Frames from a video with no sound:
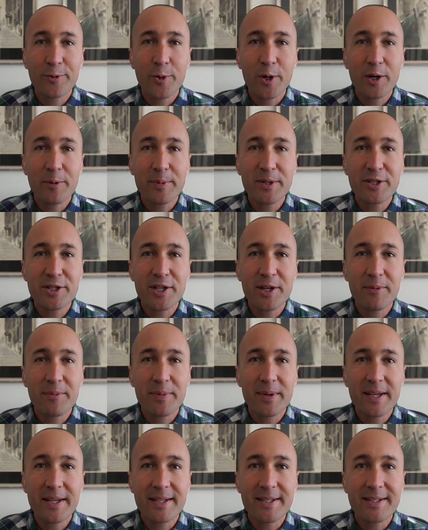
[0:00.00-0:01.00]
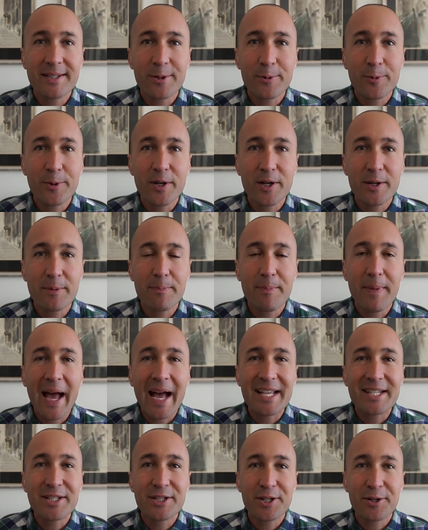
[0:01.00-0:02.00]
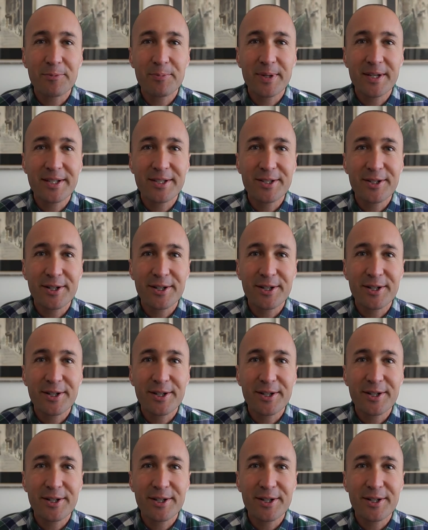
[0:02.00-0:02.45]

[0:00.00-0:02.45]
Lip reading: workmanship is the word masterpiece.